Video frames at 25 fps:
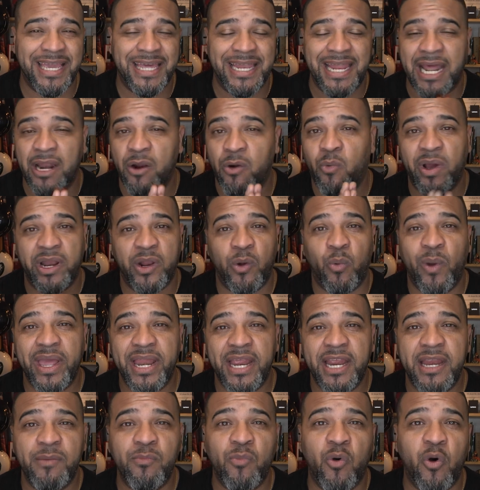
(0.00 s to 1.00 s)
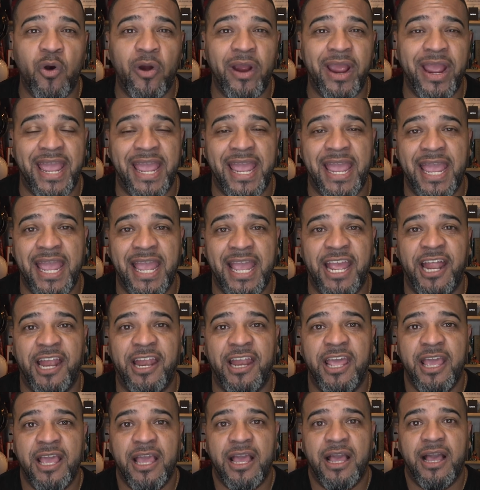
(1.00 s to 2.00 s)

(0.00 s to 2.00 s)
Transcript: and I don't want to wait anymore. And